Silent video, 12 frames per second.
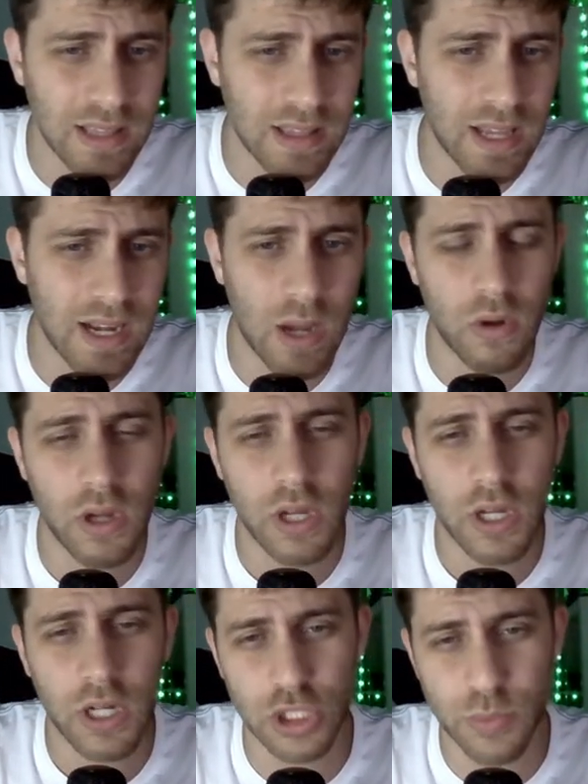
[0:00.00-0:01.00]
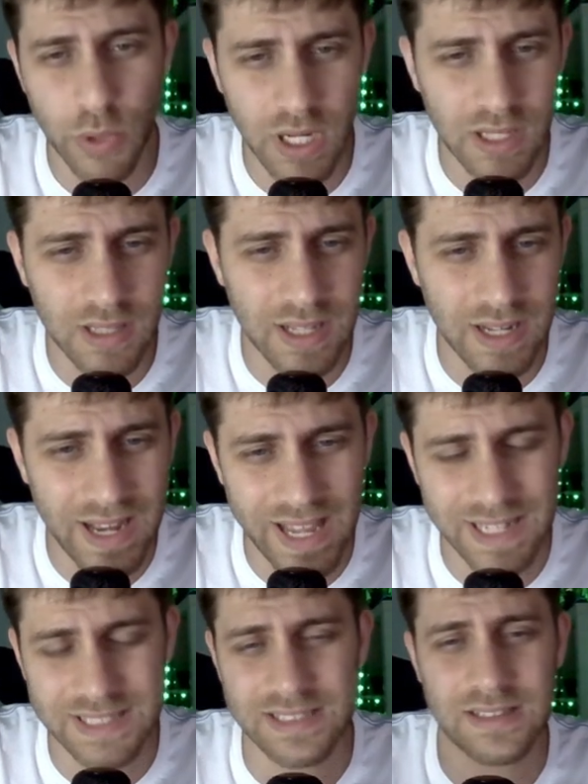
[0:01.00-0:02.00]
and now just bringing the
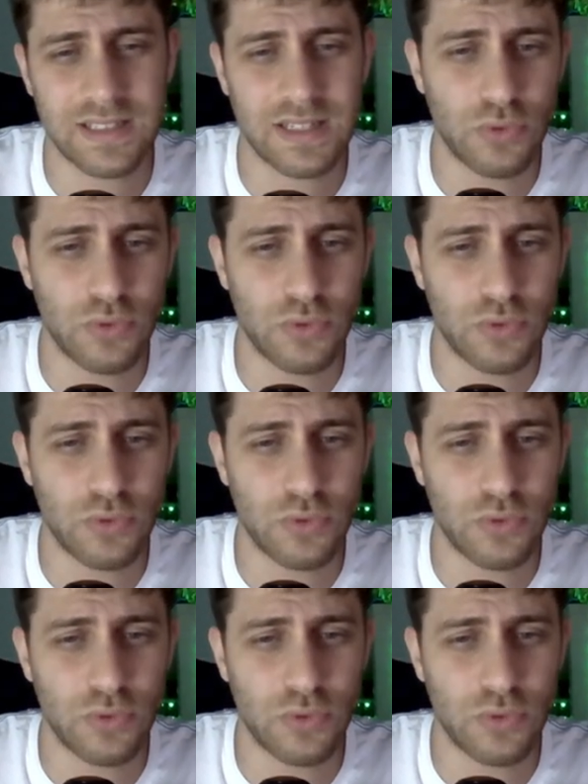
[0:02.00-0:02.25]
next